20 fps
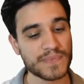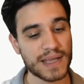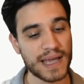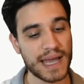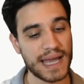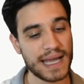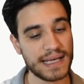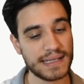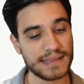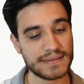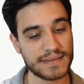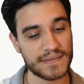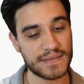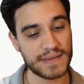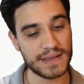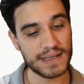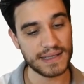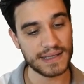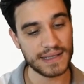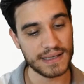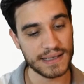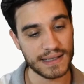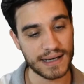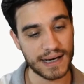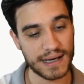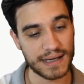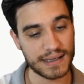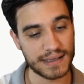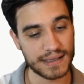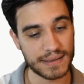and the
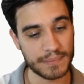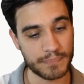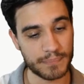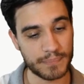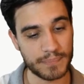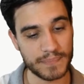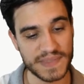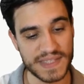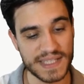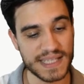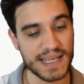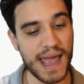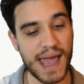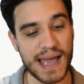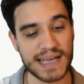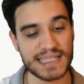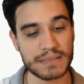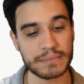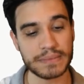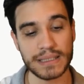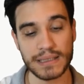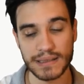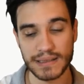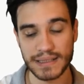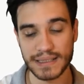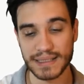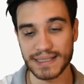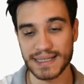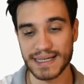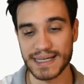GX
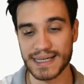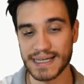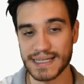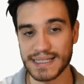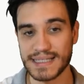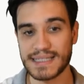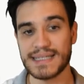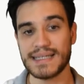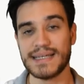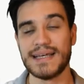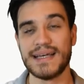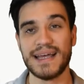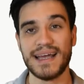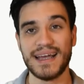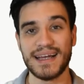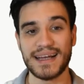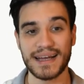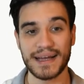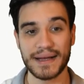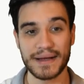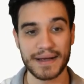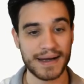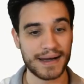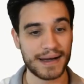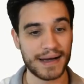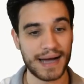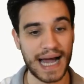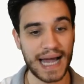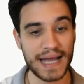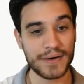ability is,
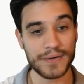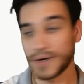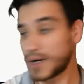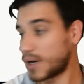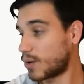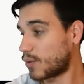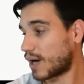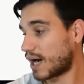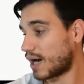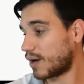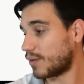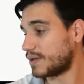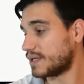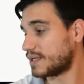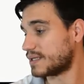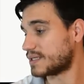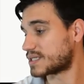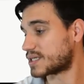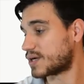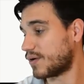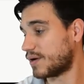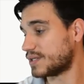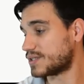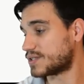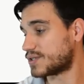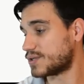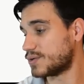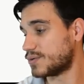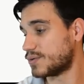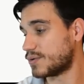I don't know how it is going
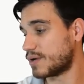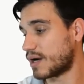to